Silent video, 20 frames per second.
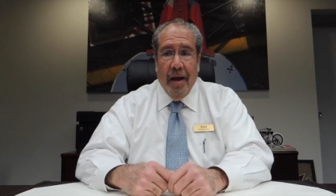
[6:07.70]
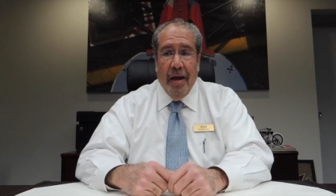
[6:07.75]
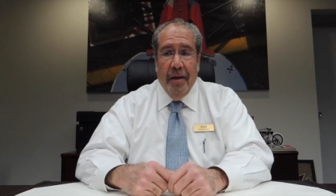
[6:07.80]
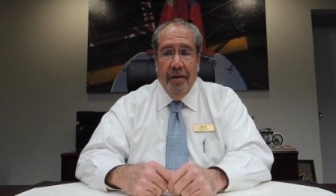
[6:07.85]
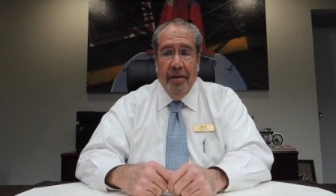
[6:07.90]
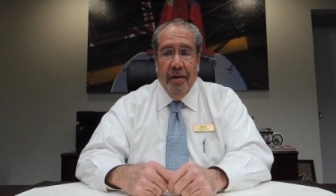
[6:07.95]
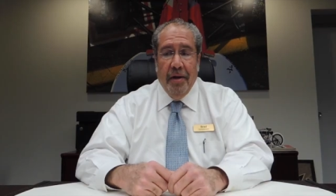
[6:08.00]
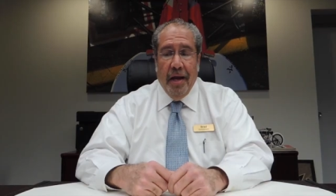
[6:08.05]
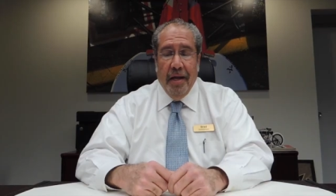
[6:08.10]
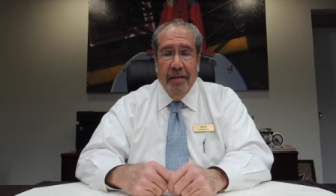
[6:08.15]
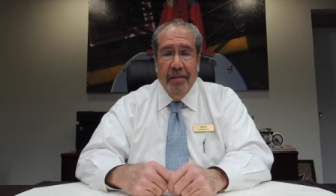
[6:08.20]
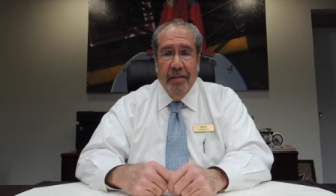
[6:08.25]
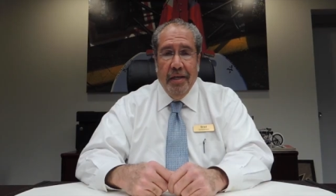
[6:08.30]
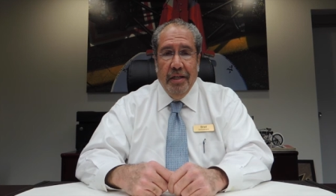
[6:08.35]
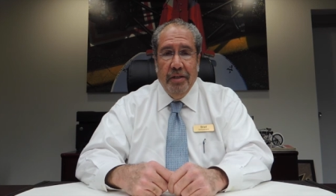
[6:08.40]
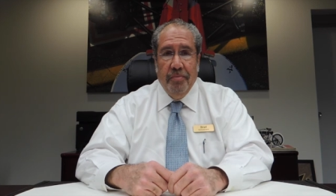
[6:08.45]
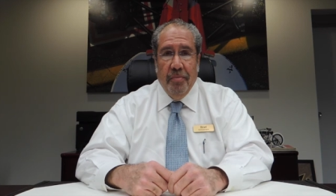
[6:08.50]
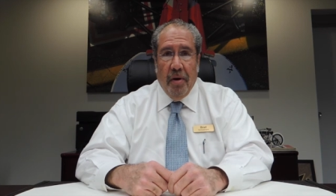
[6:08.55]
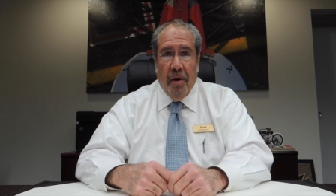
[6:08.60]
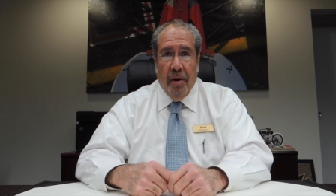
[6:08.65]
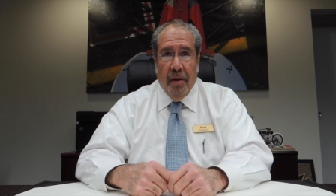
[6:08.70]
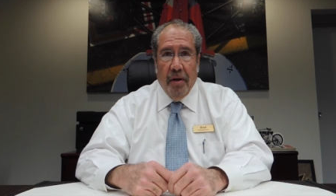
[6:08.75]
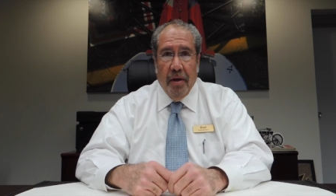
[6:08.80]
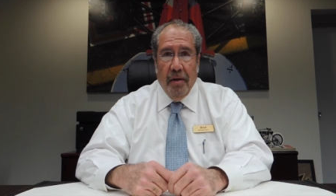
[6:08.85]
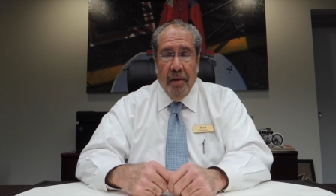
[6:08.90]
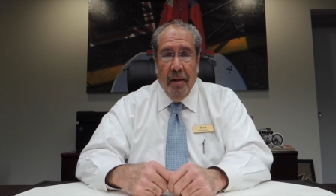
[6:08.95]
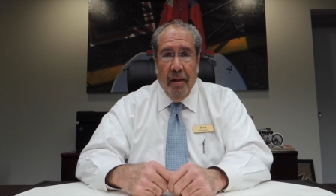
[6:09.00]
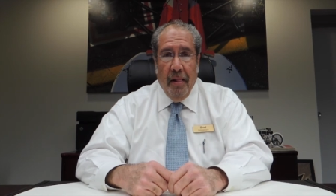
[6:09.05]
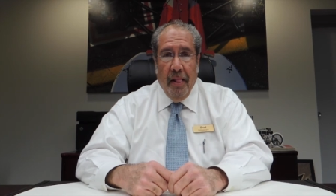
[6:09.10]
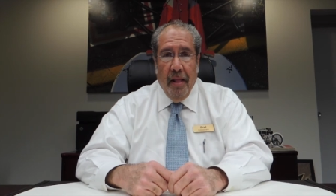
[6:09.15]
on the United States
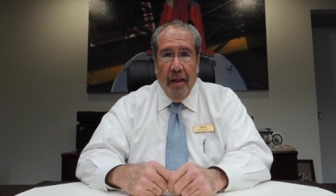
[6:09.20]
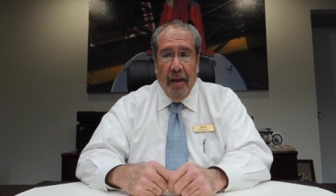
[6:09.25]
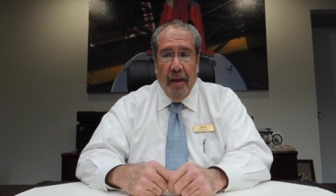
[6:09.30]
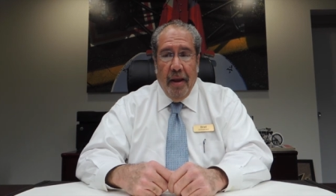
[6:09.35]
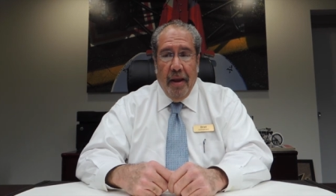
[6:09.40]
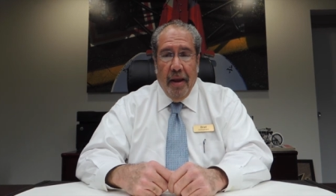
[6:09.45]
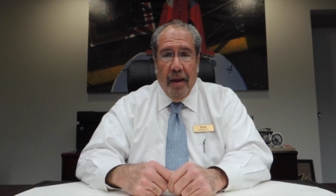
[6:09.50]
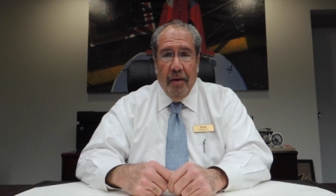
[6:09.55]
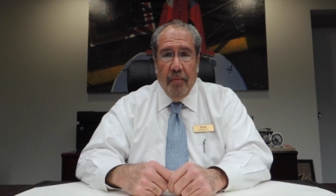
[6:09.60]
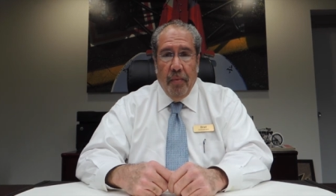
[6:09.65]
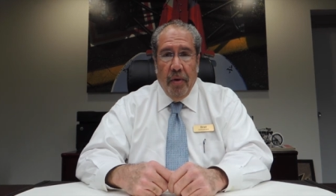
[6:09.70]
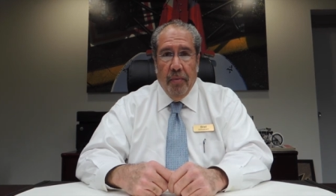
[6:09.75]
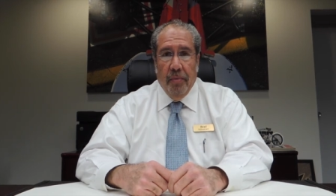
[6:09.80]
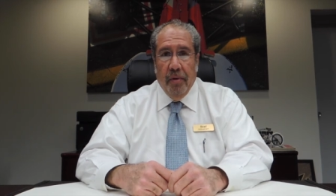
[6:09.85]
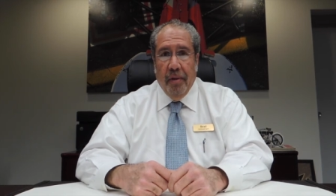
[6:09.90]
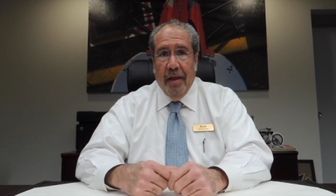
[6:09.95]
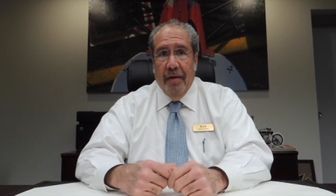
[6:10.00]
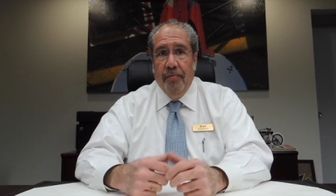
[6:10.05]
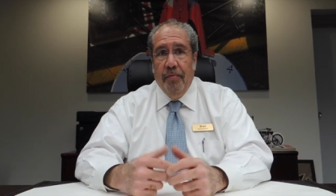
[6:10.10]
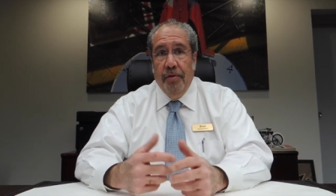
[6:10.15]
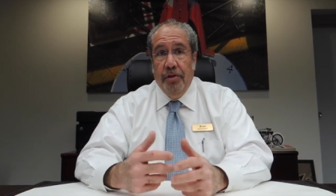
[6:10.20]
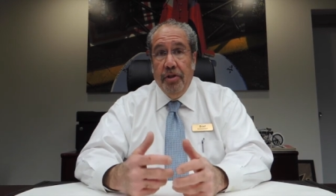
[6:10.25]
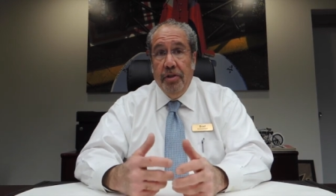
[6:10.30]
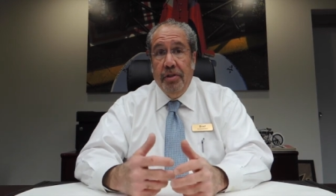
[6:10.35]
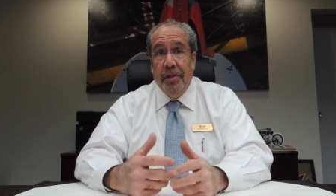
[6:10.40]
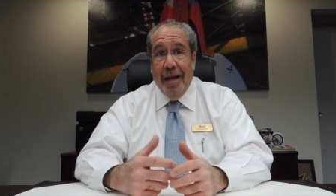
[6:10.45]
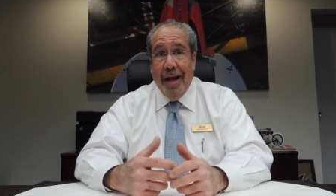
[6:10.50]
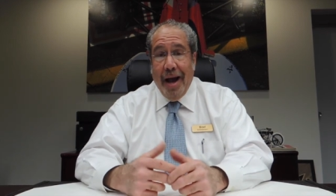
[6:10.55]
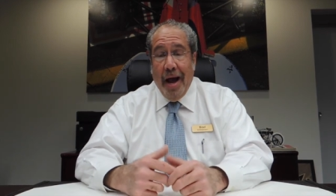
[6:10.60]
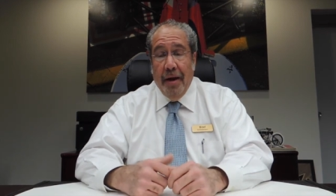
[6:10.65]
market, and we were left with
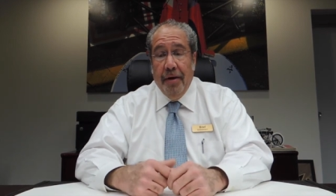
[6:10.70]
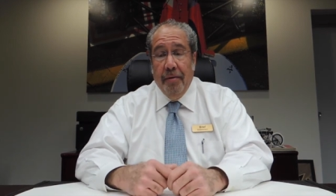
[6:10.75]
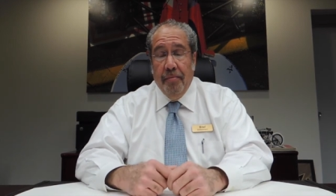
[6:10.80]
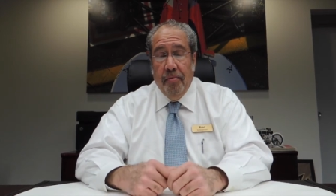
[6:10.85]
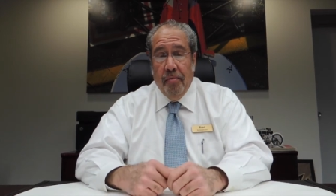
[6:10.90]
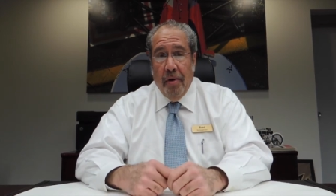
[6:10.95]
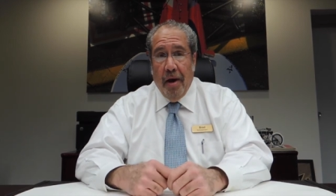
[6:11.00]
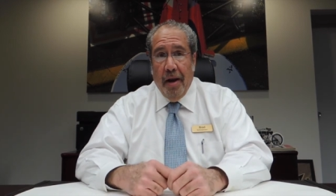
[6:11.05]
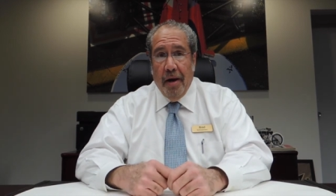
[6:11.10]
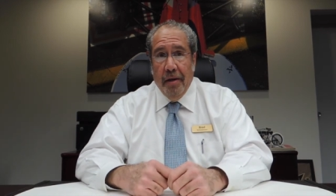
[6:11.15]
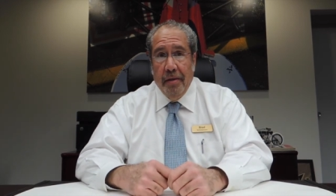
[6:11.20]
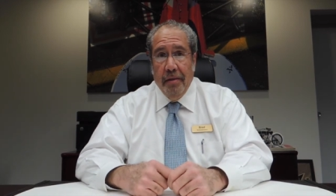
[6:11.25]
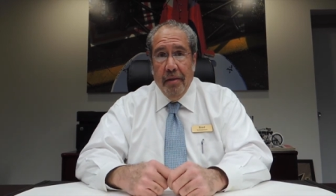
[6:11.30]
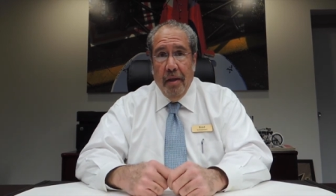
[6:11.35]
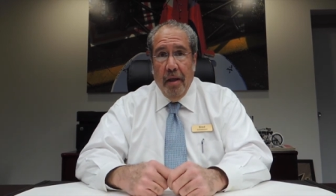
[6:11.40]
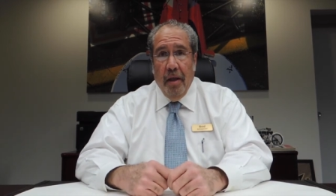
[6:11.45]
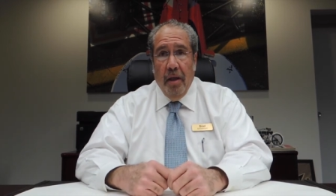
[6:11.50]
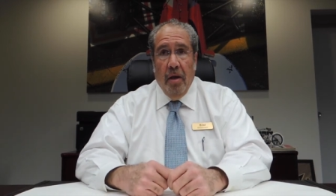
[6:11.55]
just a Honda product,